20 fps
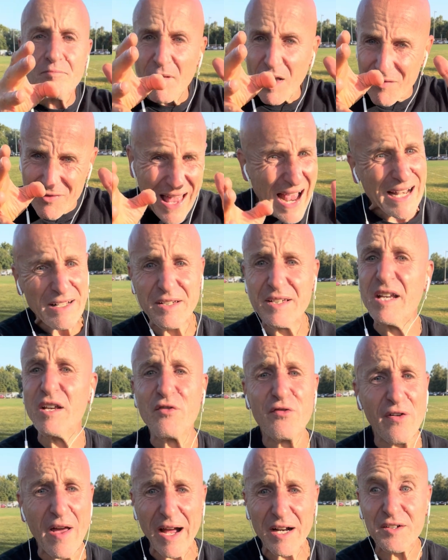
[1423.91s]
that
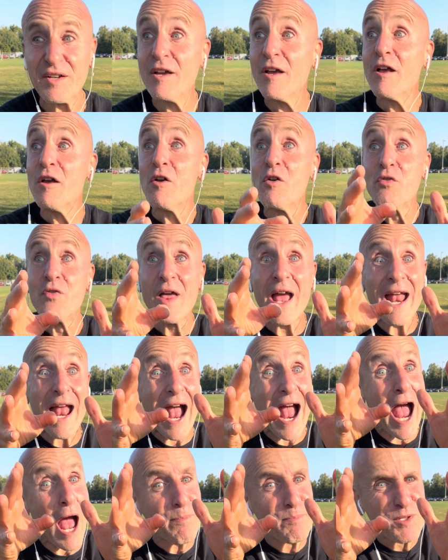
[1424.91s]
defect, they
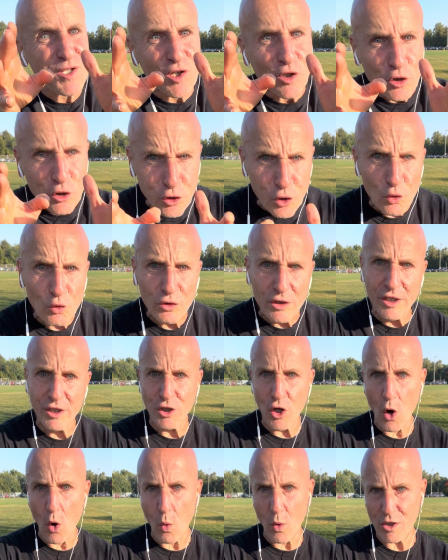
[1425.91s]
absolutely
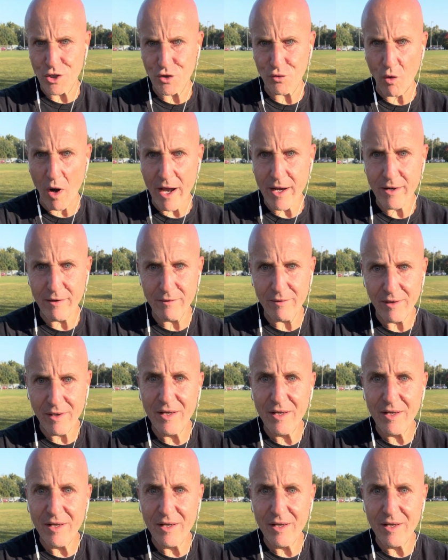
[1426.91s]
know what's right.